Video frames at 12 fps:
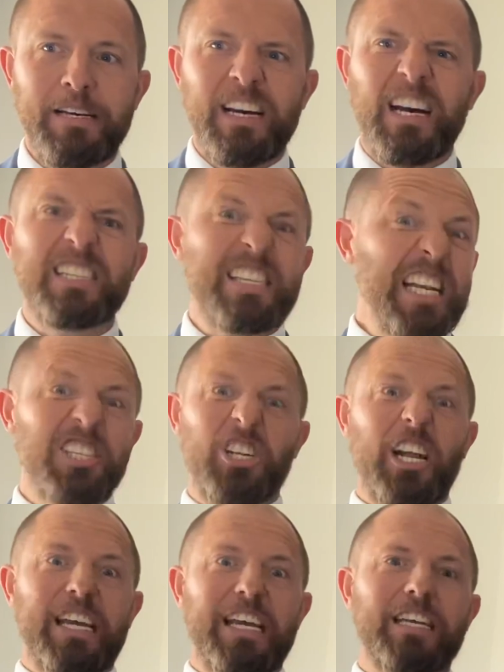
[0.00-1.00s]

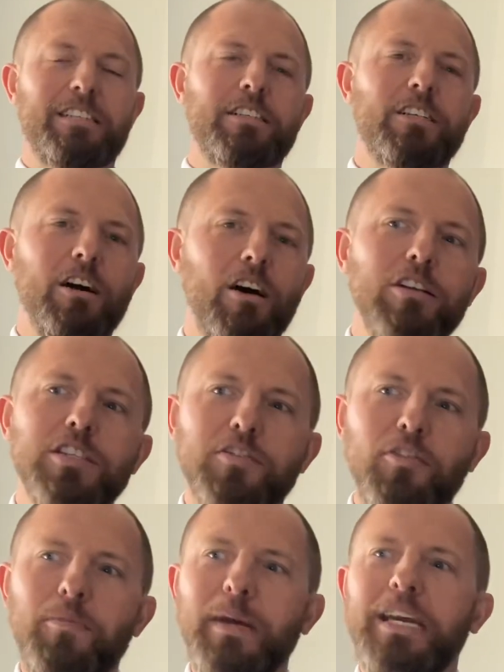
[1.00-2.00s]
Essentially, it's a chance
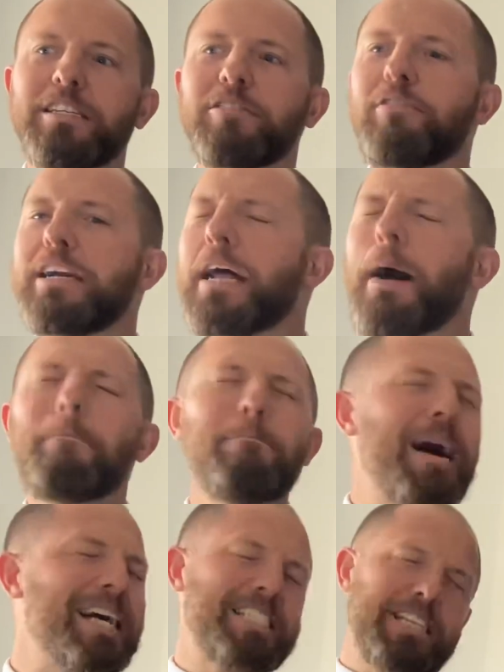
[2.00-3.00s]
for me to read a
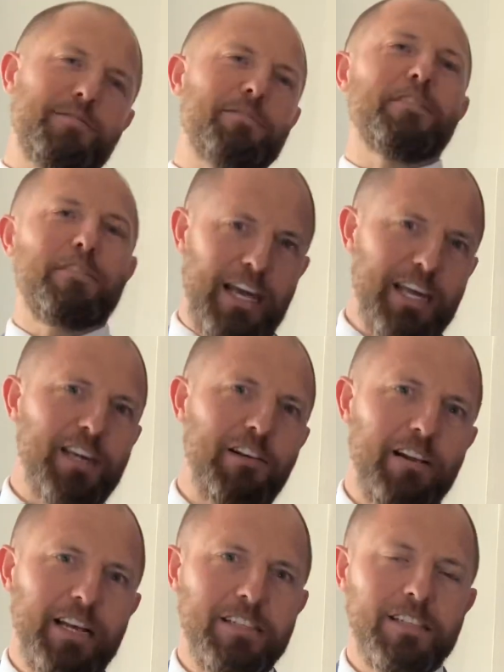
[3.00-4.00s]
massive thank you
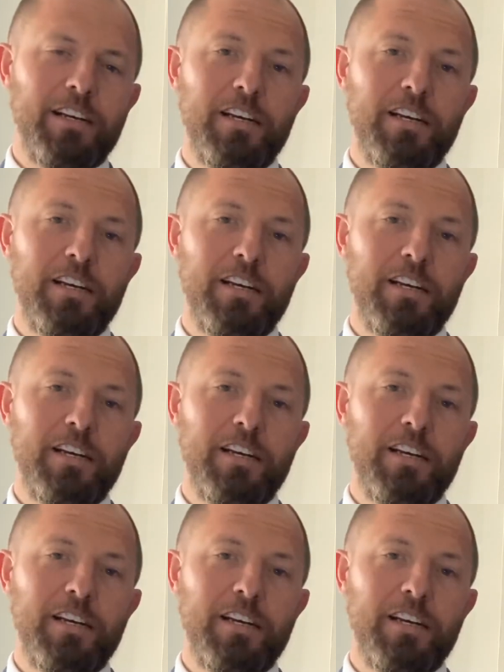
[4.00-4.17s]
list,